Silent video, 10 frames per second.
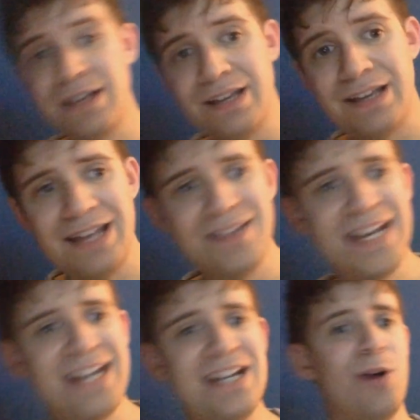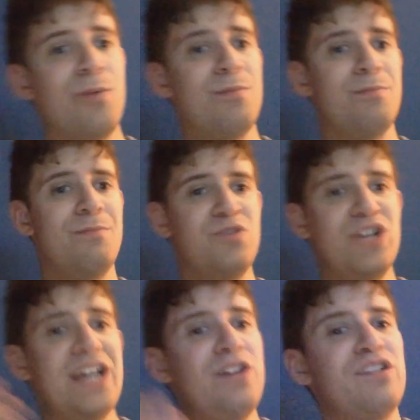and there you go.
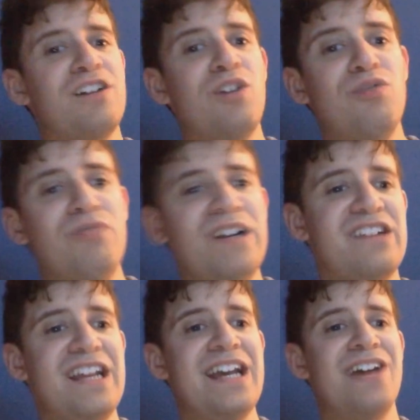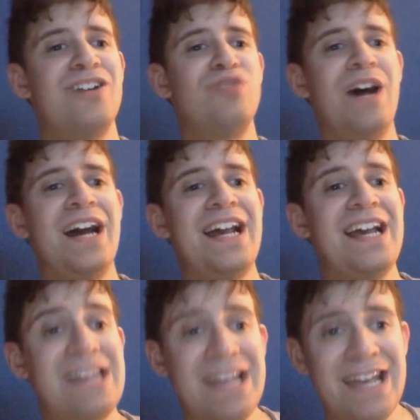Jey Uso, Ricochet, and
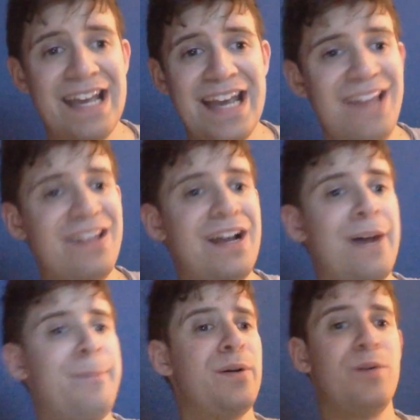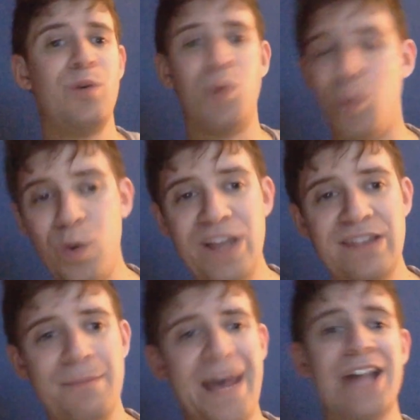Andrade ended up win the
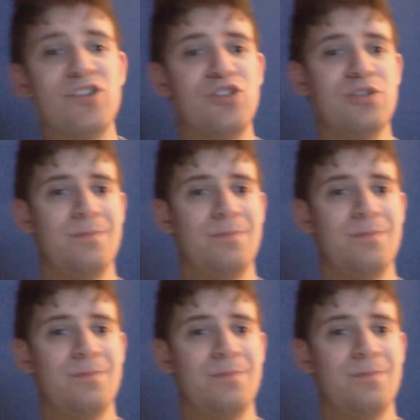match.